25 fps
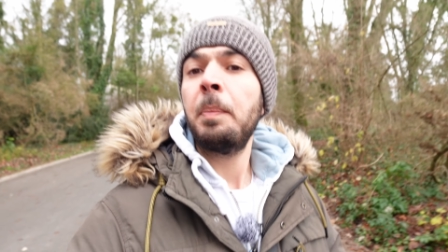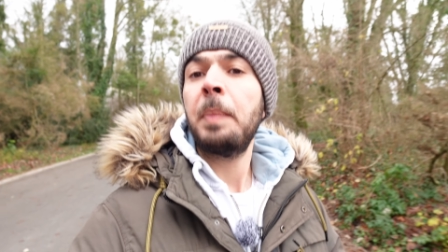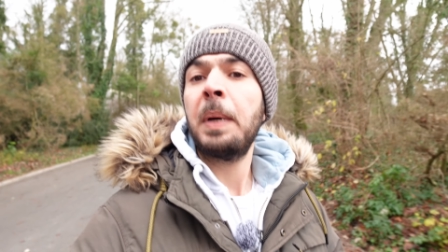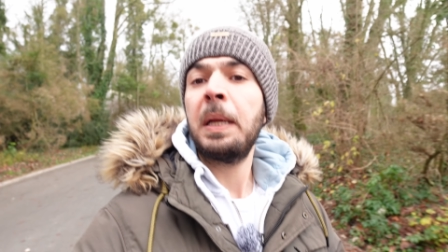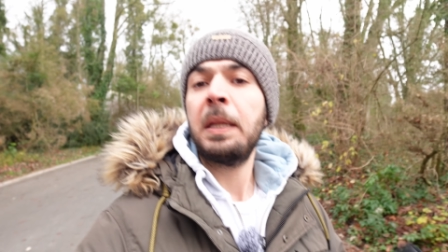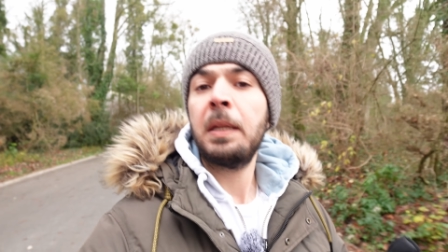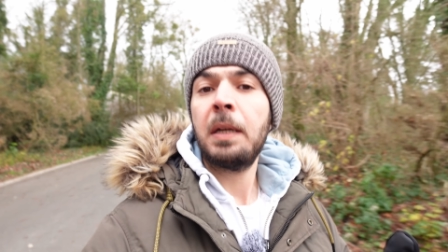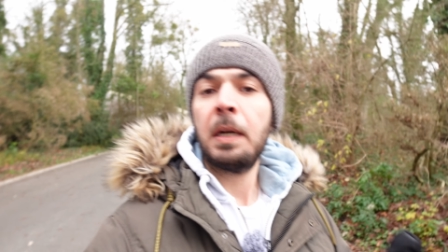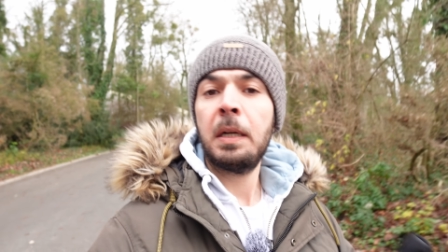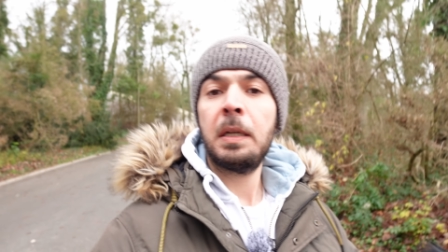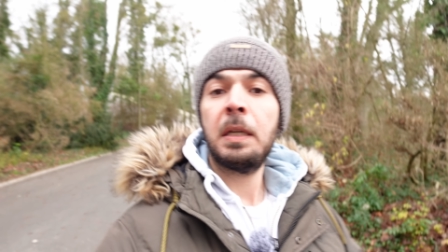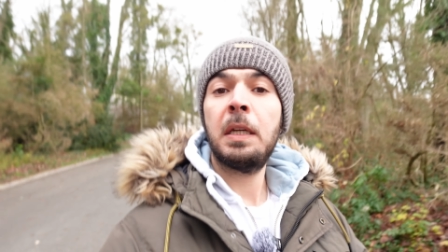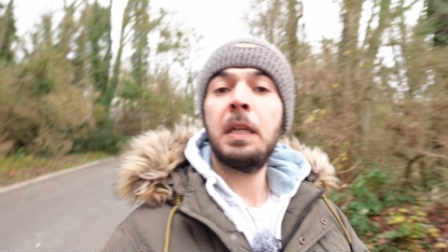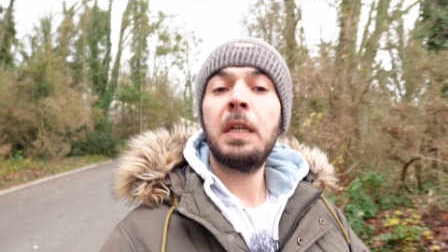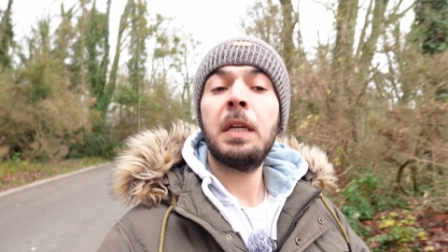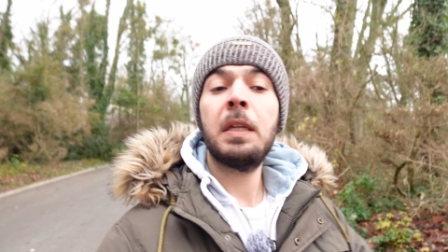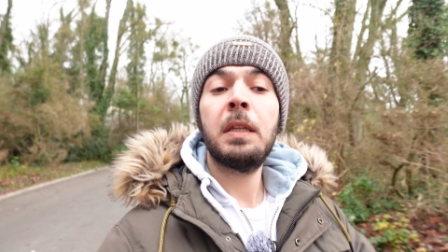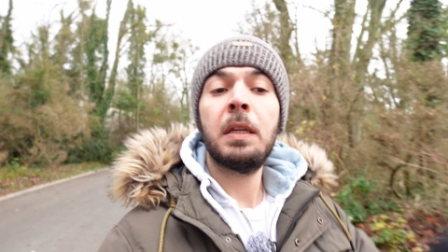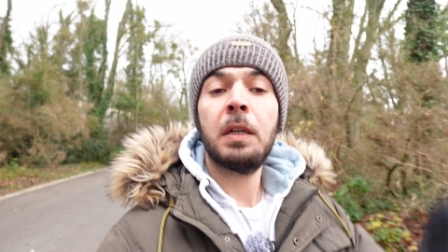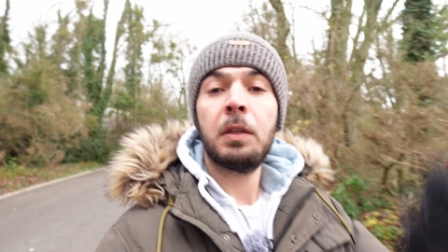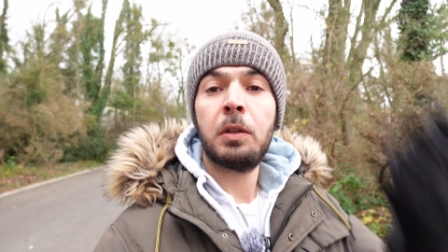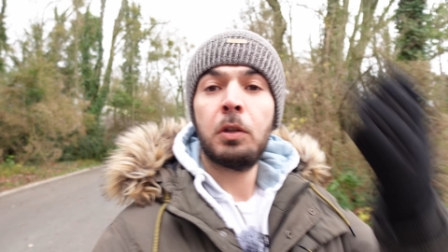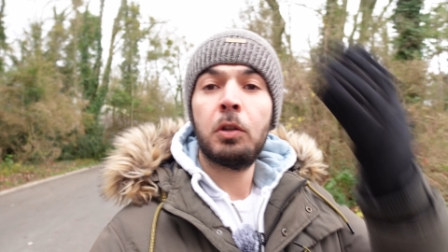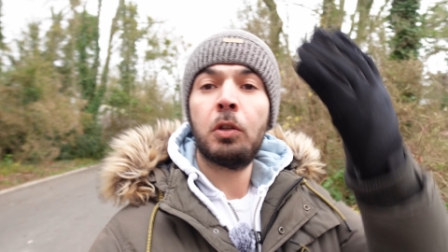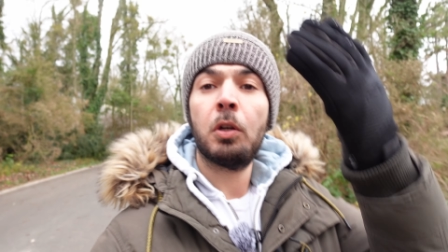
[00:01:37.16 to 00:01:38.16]
and I need
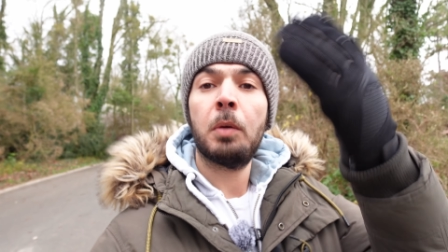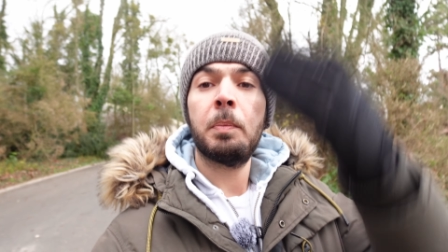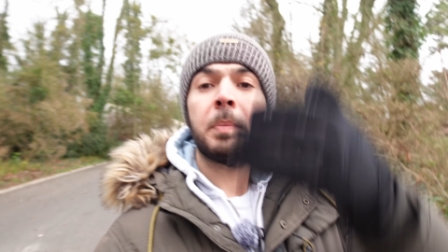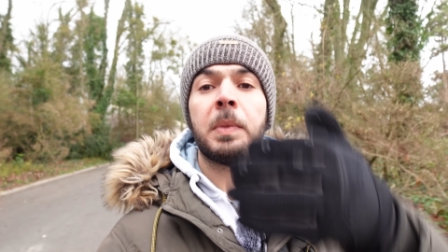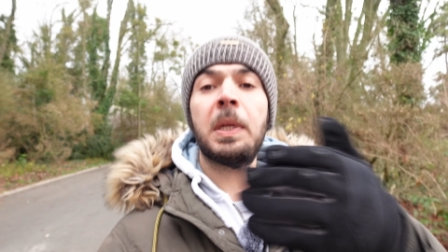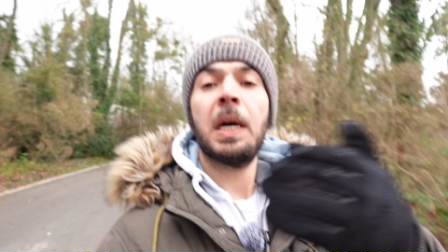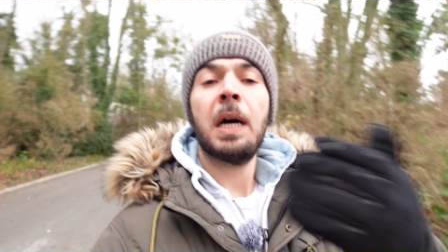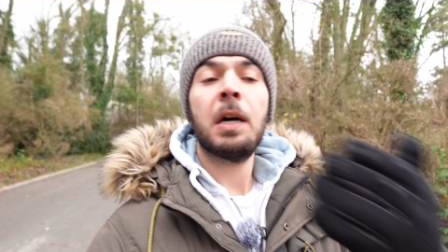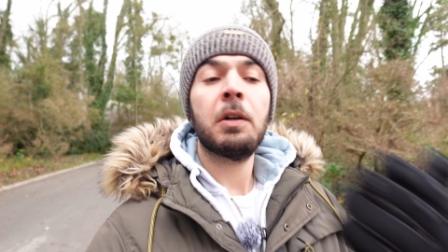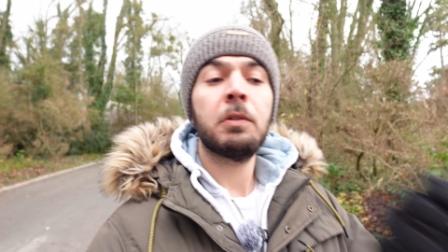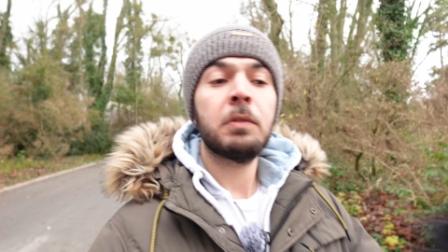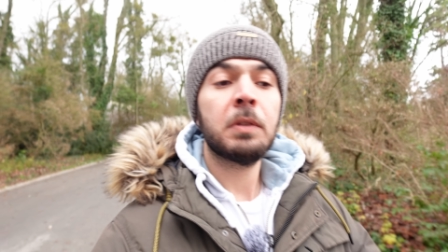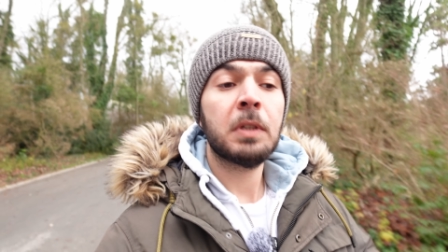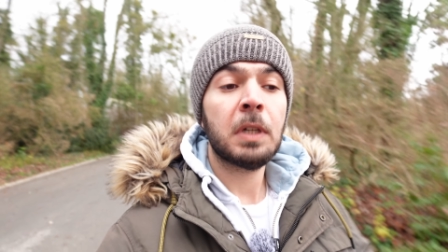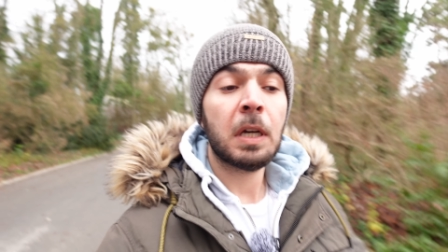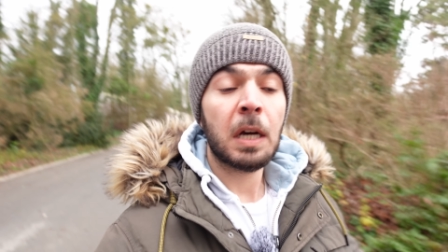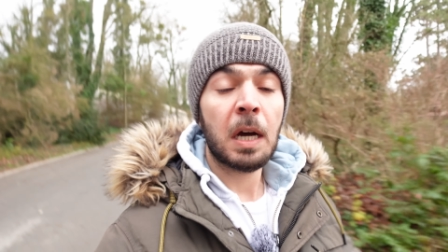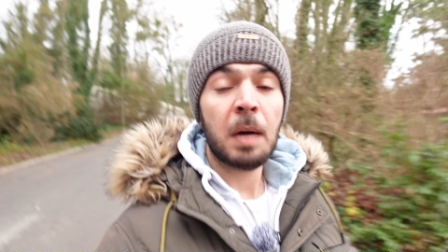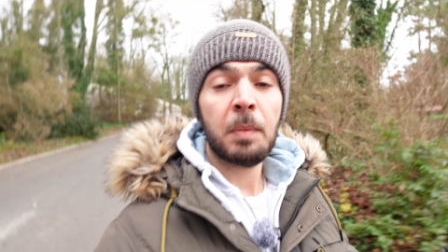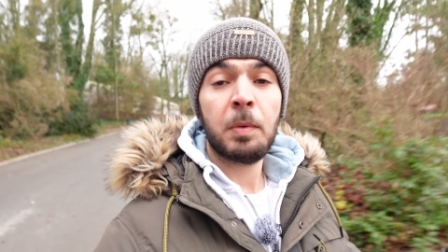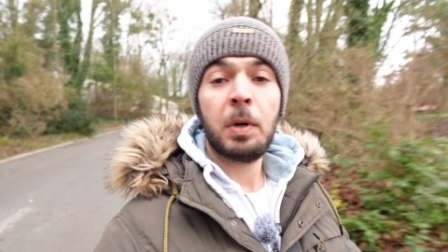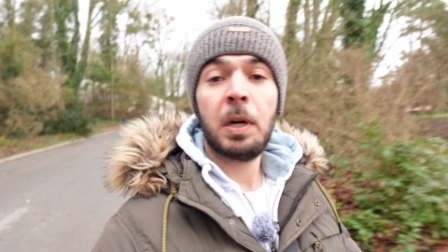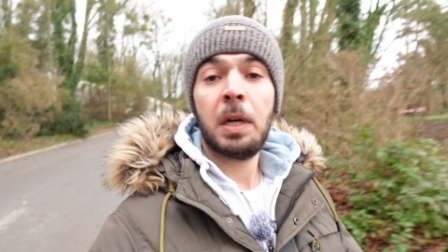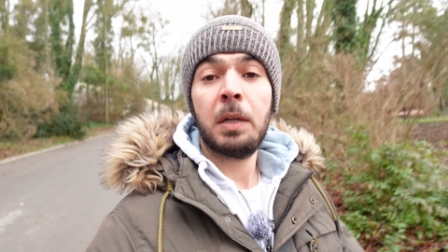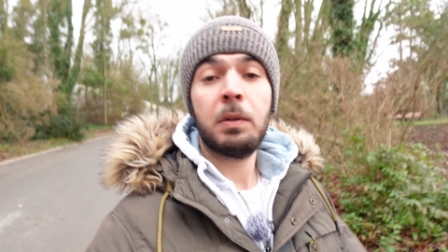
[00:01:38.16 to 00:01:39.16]
a top-down
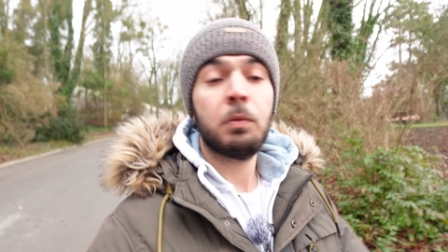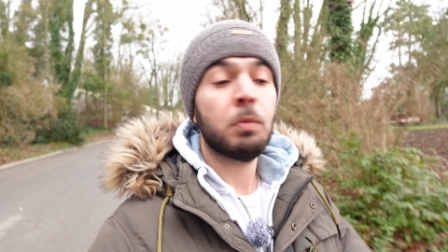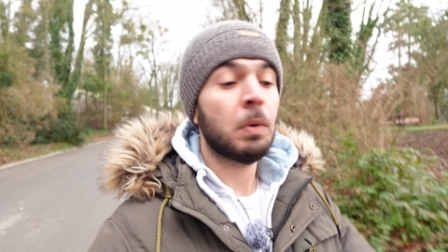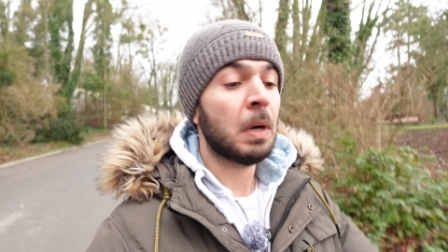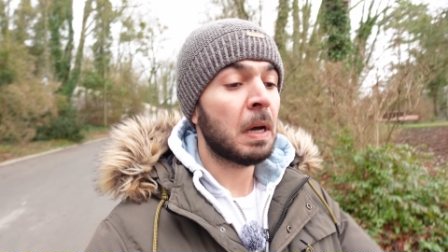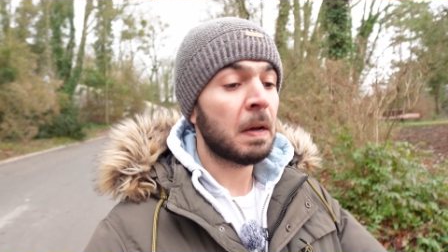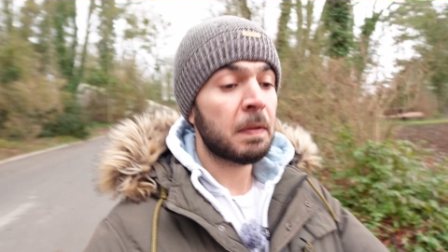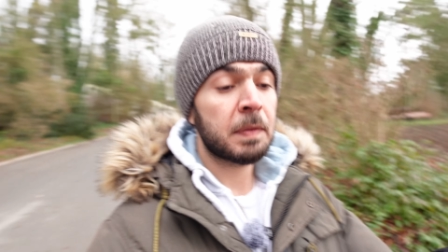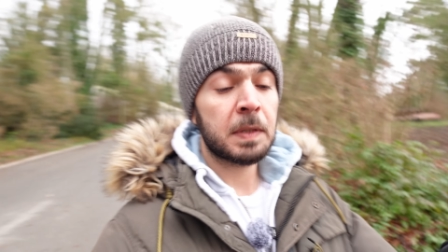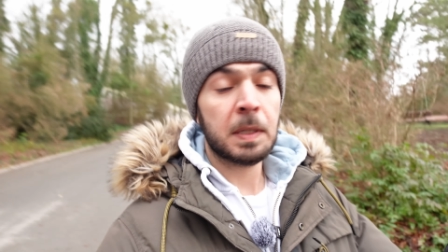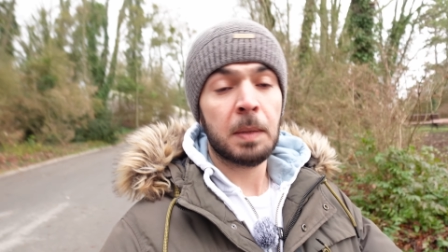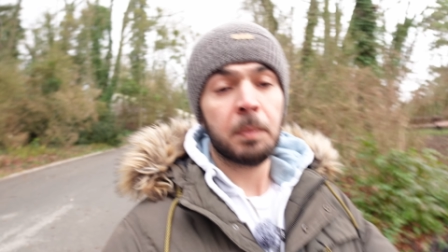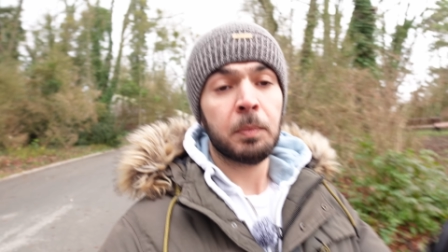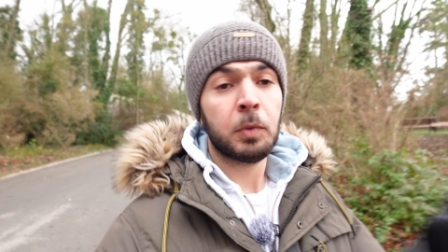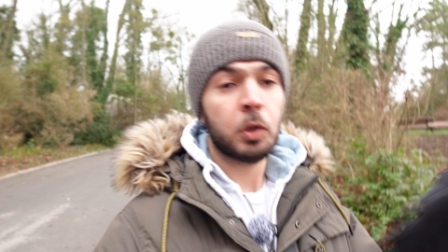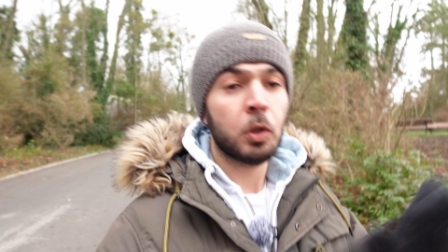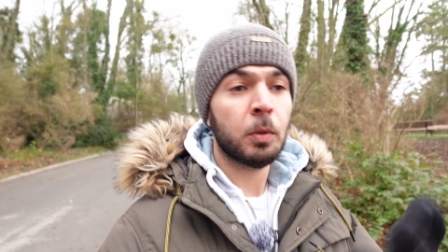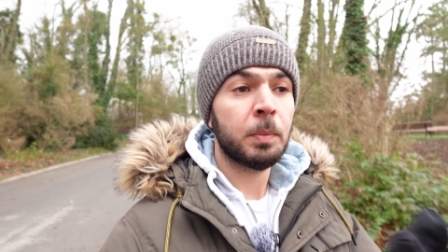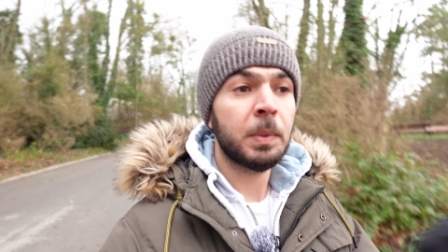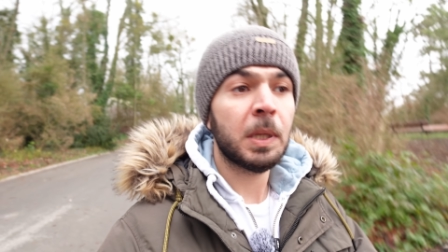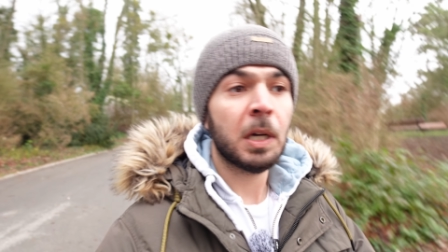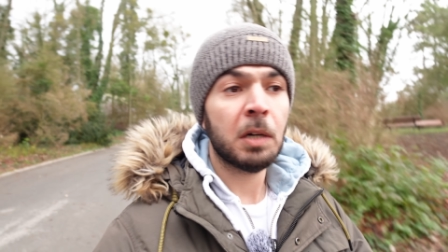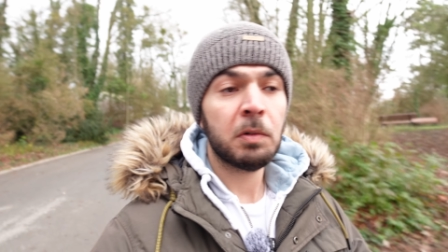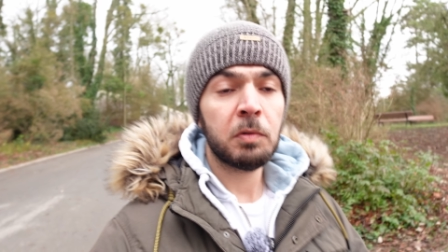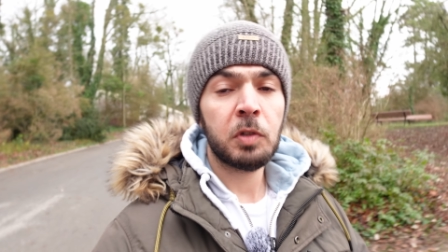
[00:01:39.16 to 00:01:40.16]
camera to have some
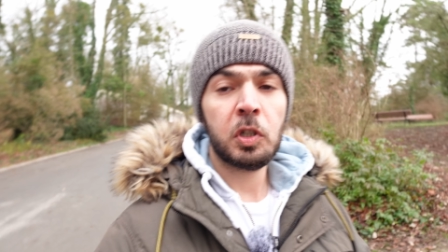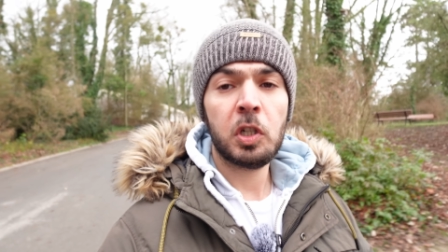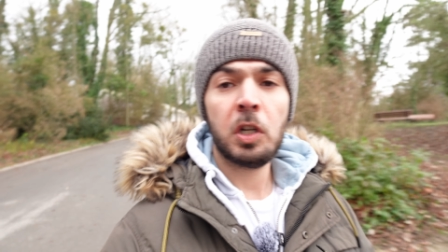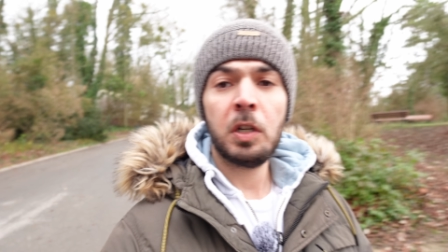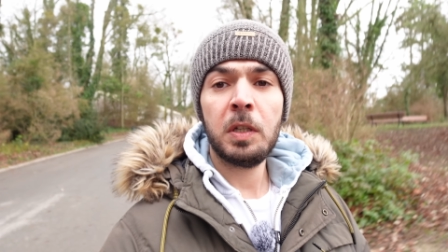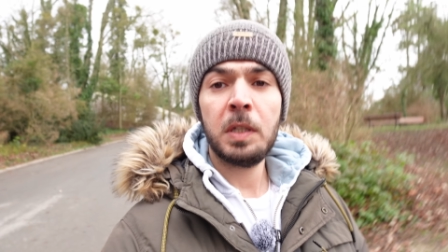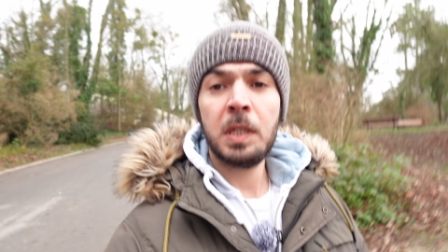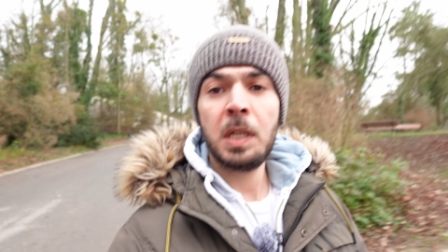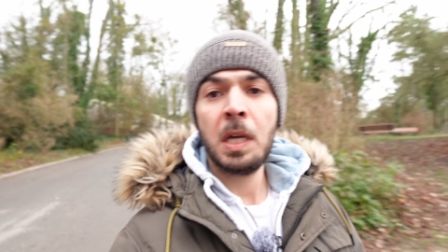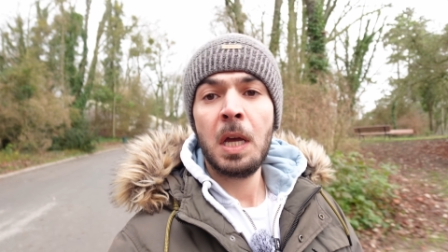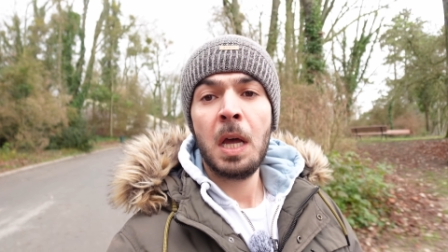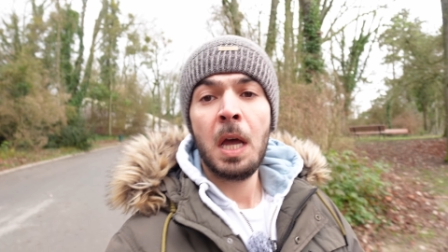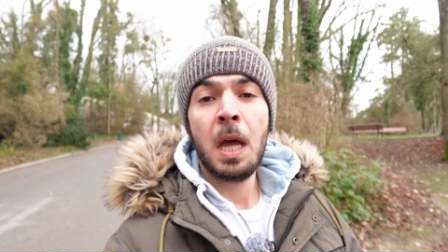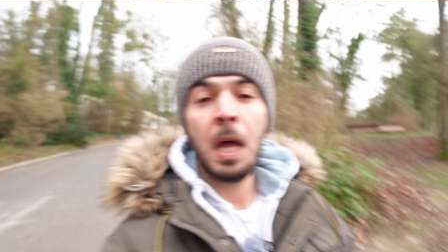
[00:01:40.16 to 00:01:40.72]
top-down shots.